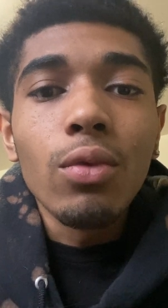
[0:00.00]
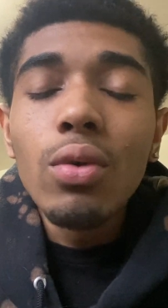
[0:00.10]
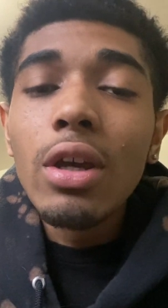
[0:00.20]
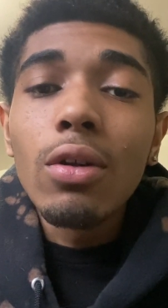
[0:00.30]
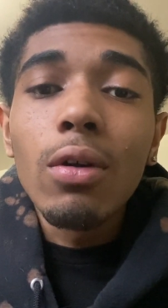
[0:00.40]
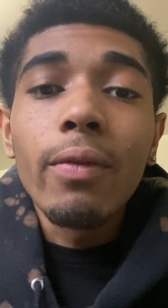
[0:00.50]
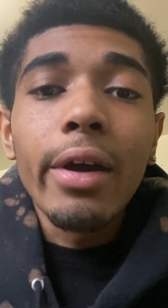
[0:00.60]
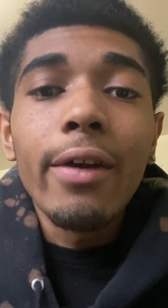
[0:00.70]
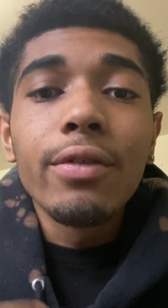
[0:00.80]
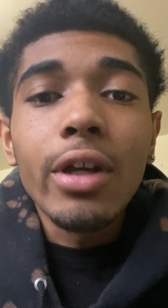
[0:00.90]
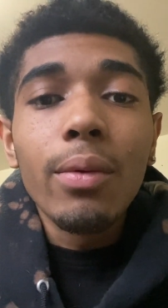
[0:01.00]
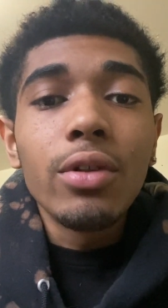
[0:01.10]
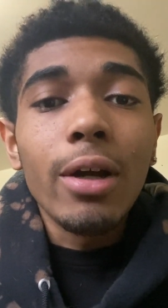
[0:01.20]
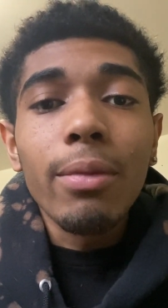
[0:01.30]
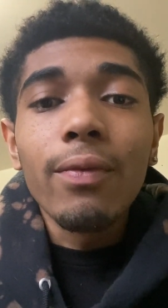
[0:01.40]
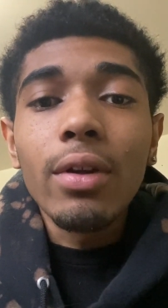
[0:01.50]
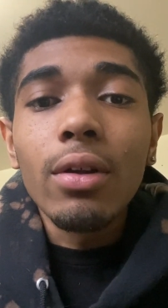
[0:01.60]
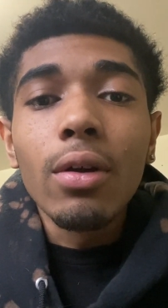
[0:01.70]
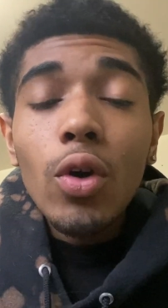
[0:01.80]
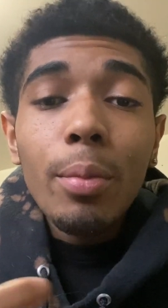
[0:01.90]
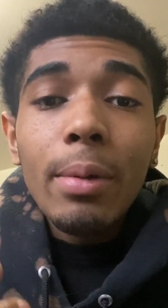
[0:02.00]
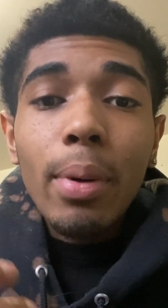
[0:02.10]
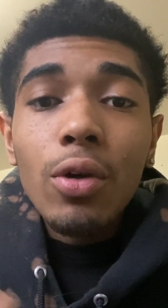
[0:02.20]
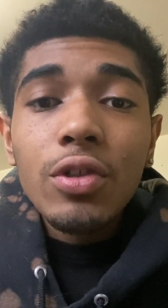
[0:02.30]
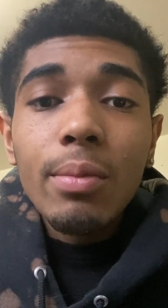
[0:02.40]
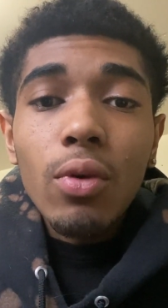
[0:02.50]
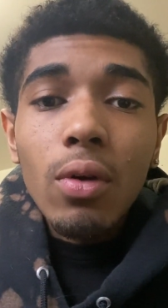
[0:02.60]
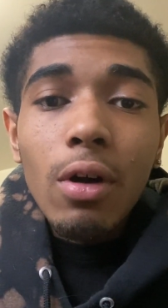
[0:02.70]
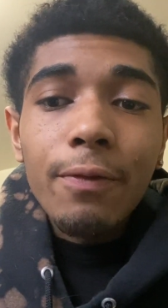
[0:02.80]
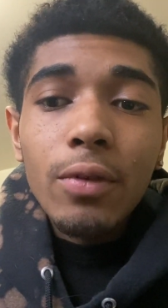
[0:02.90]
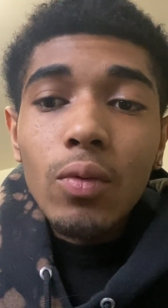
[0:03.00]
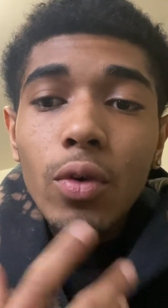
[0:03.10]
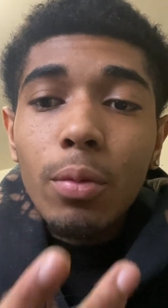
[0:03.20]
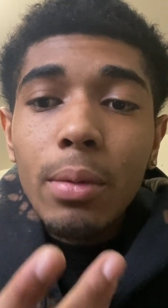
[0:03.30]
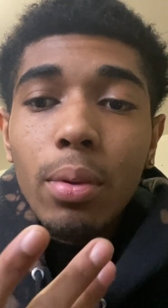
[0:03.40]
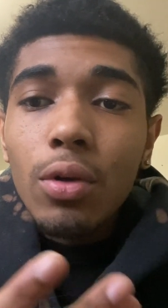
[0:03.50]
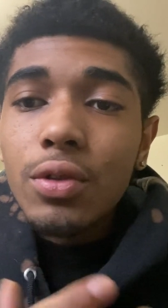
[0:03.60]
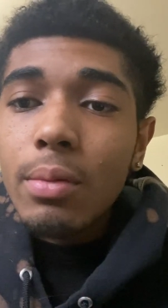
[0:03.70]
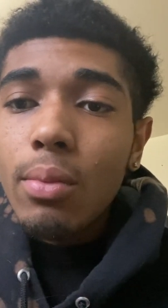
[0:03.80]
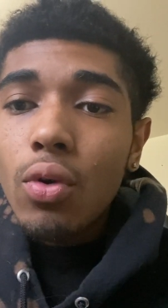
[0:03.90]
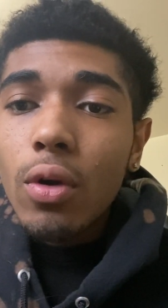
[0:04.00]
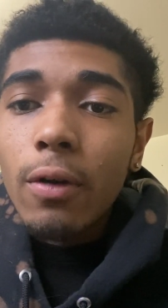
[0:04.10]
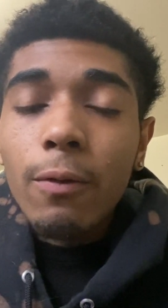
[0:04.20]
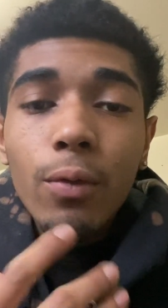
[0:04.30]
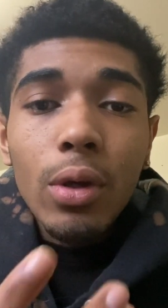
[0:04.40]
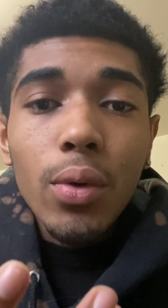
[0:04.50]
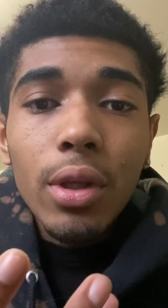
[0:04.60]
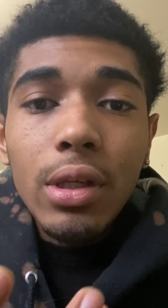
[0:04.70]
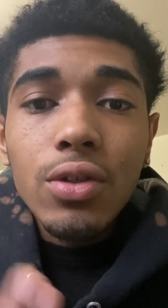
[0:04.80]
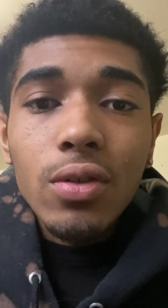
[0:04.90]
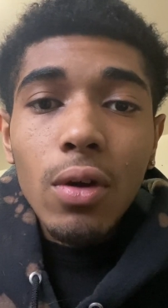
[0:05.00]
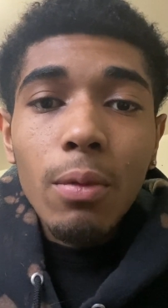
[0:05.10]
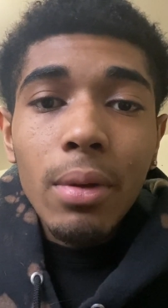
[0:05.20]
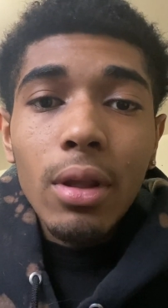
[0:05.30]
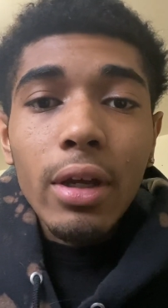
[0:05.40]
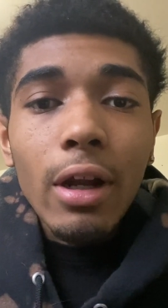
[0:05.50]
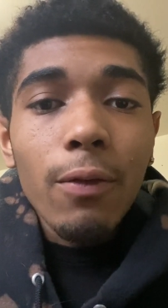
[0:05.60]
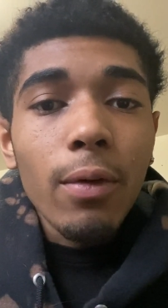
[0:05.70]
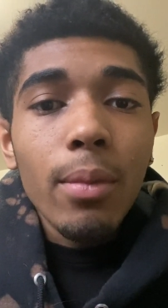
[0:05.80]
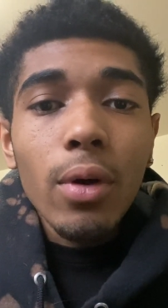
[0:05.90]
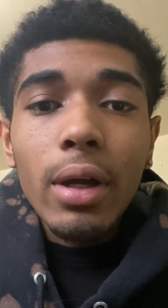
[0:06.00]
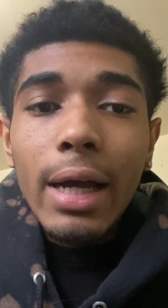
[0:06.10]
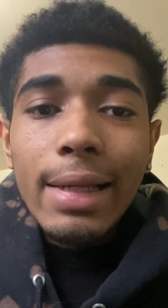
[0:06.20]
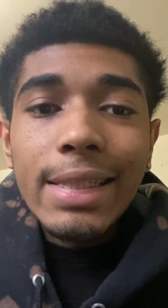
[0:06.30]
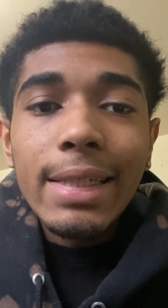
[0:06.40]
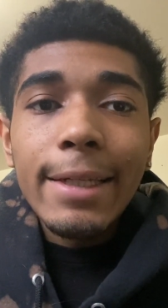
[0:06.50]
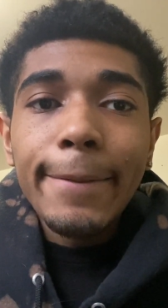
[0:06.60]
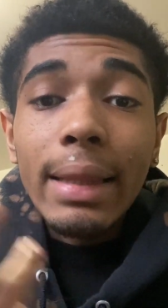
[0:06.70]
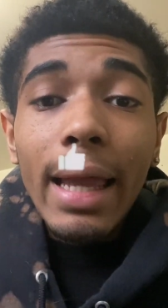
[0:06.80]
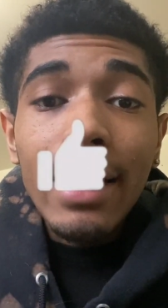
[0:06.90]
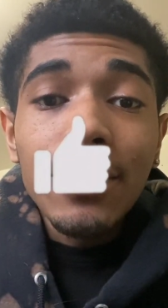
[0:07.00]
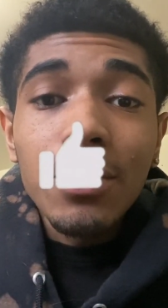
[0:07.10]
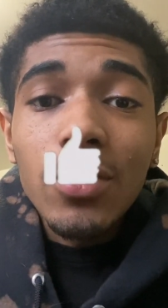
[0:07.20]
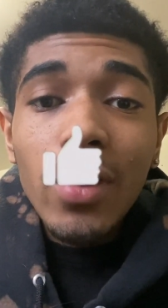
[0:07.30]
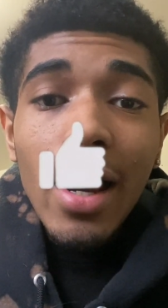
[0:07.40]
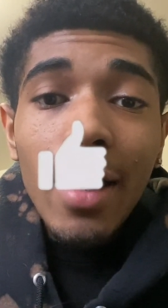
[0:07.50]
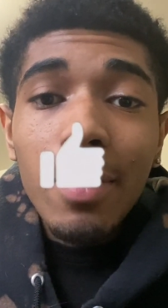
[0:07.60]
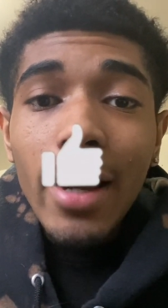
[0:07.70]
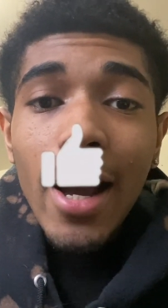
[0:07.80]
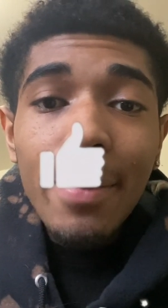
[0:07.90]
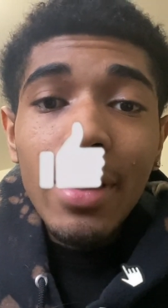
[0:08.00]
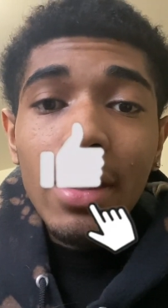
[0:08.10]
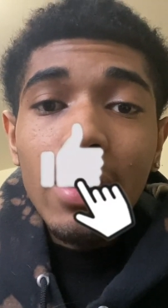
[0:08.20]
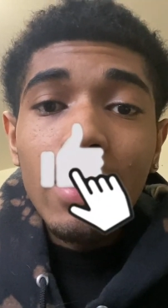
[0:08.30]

you get notified every time we drop a video. We'll be posting more often. We'll be posting more frequently. So be looking out for more content. Like, subscribe, comment.